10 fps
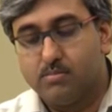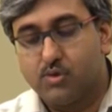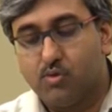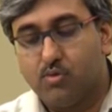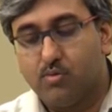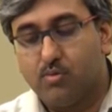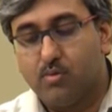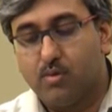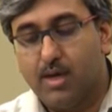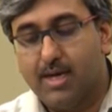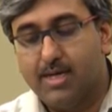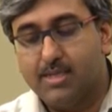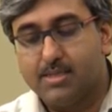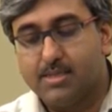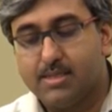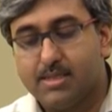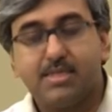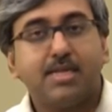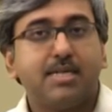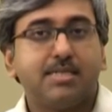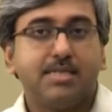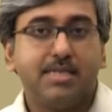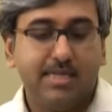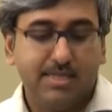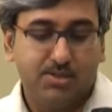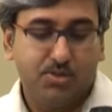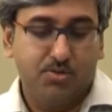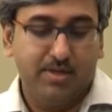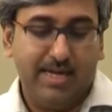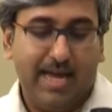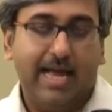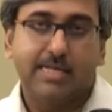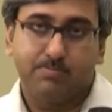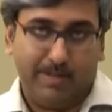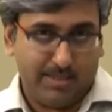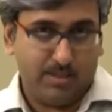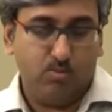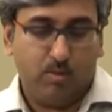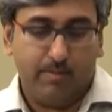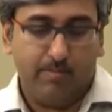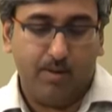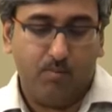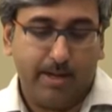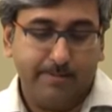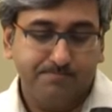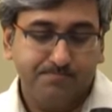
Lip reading: So let us discuss these three aspects one by one.